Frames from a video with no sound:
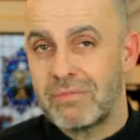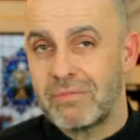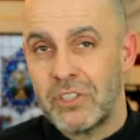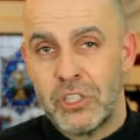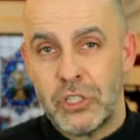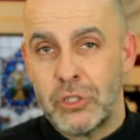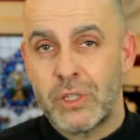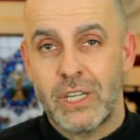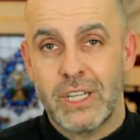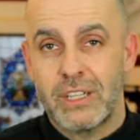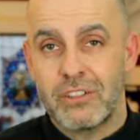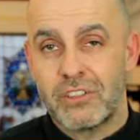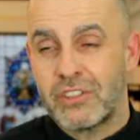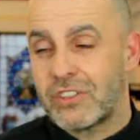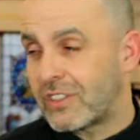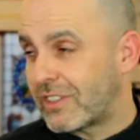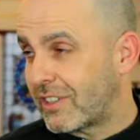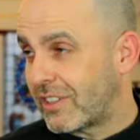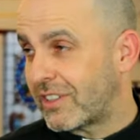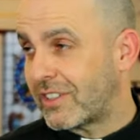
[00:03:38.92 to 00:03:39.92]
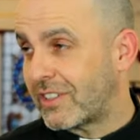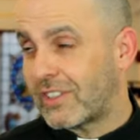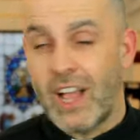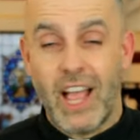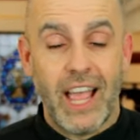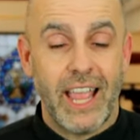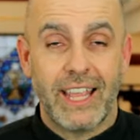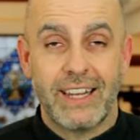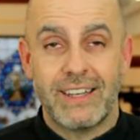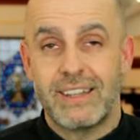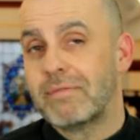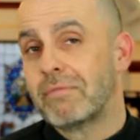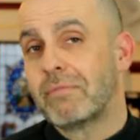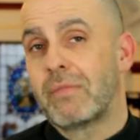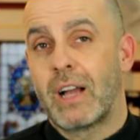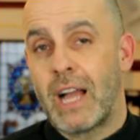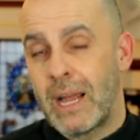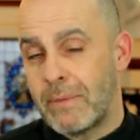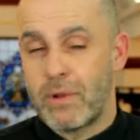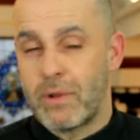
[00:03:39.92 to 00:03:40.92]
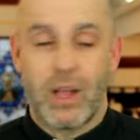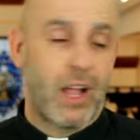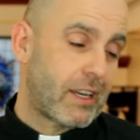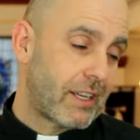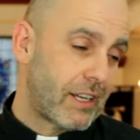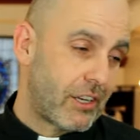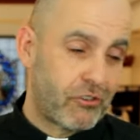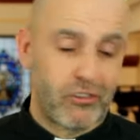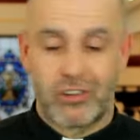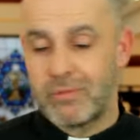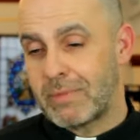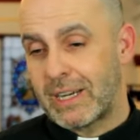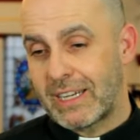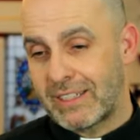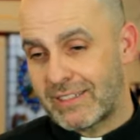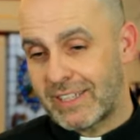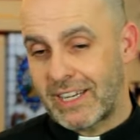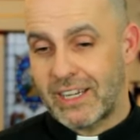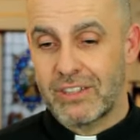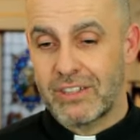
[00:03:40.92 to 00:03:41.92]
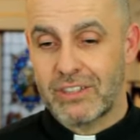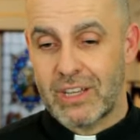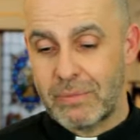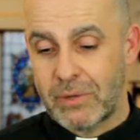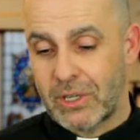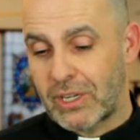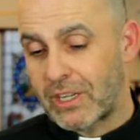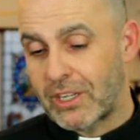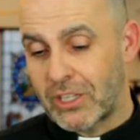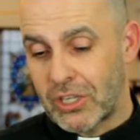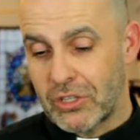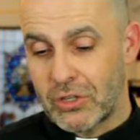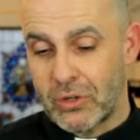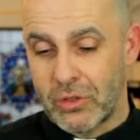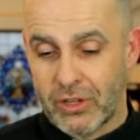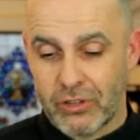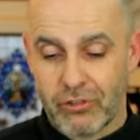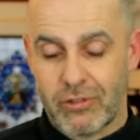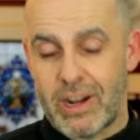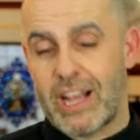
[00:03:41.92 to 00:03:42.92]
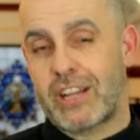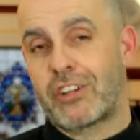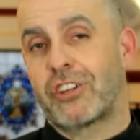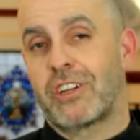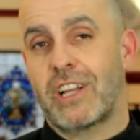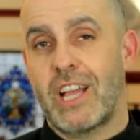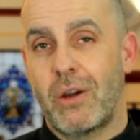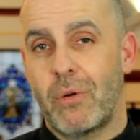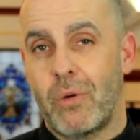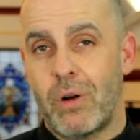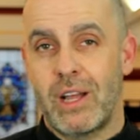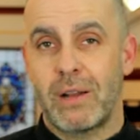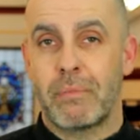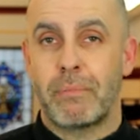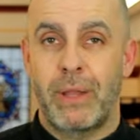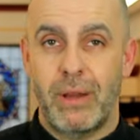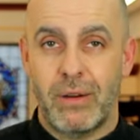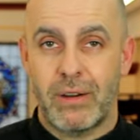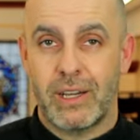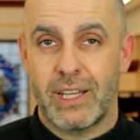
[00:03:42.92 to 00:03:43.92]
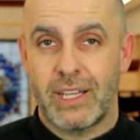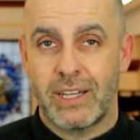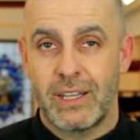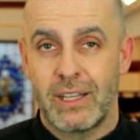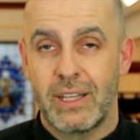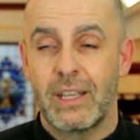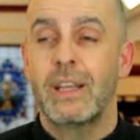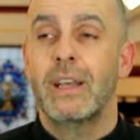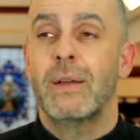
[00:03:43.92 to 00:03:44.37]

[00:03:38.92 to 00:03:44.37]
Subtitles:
You can decide, I'm not going to trim my sails, I'm going to go the direction I want, period.